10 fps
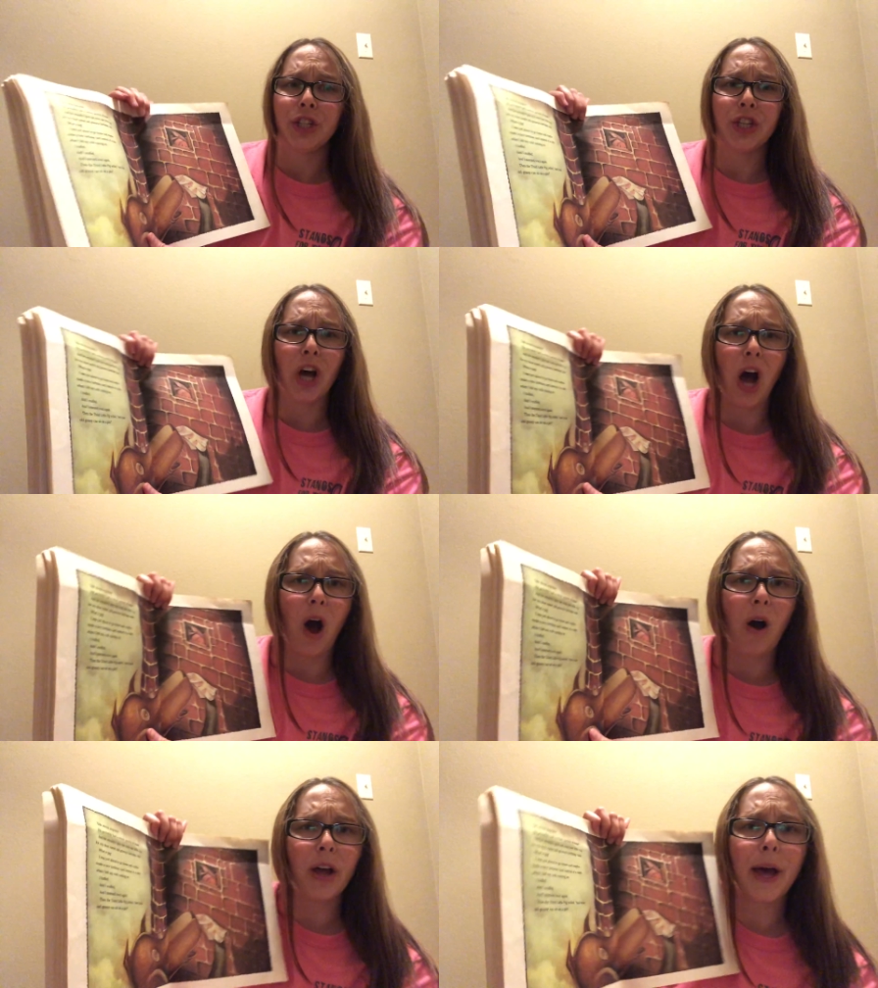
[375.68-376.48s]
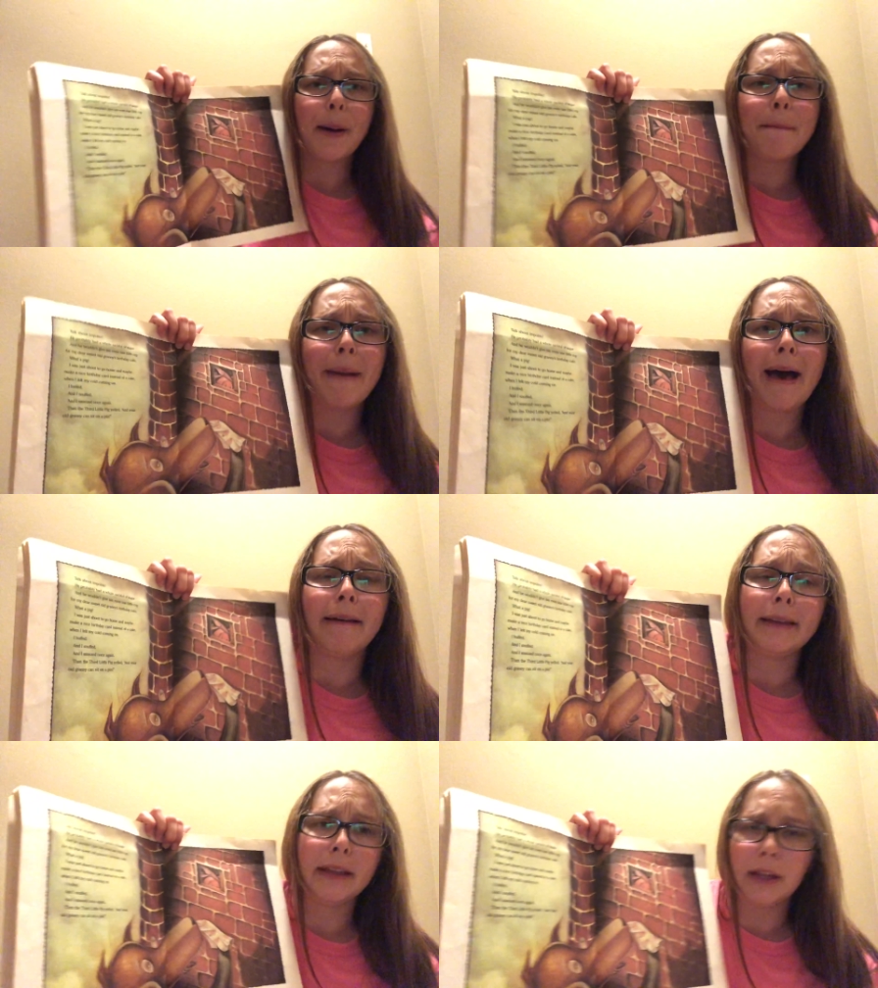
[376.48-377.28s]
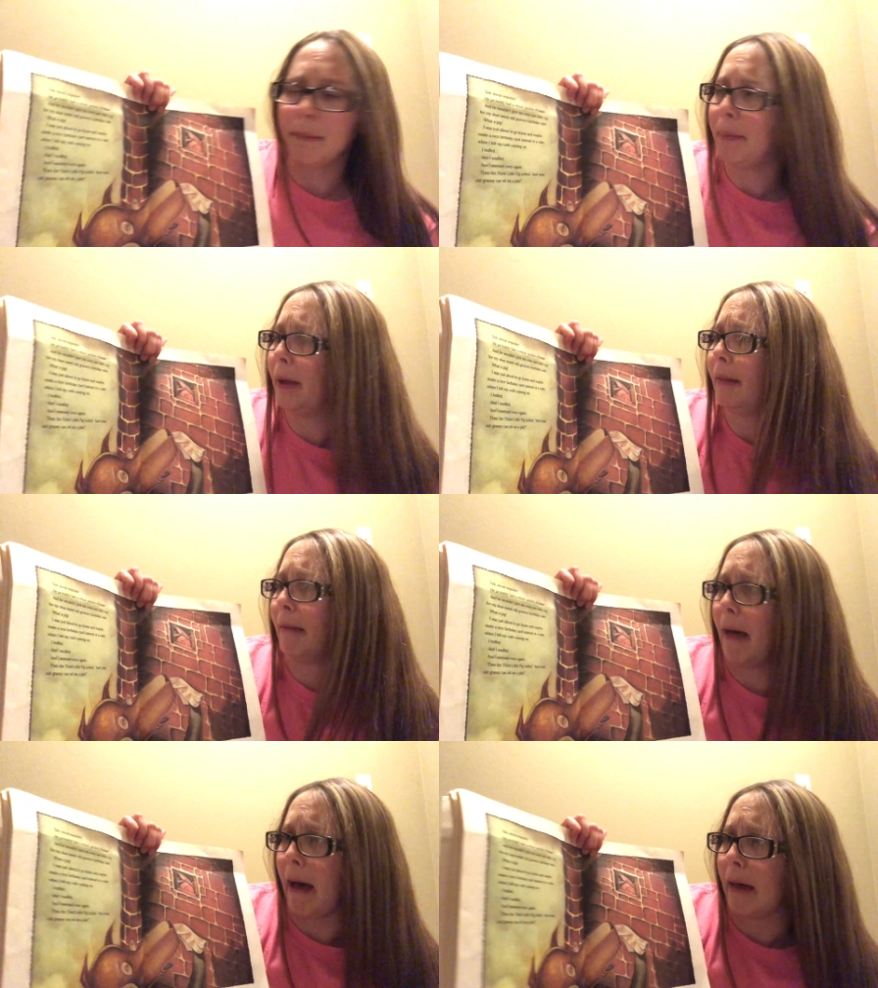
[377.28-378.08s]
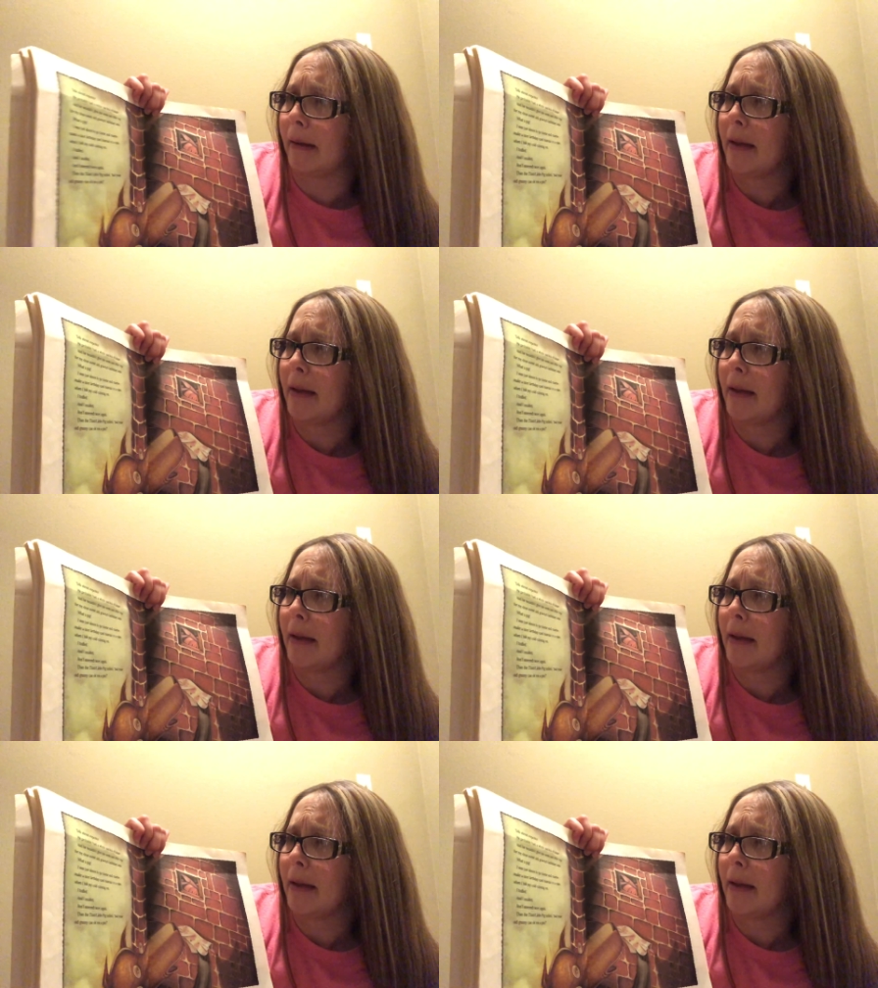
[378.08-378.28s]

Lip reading: Talk about impolite.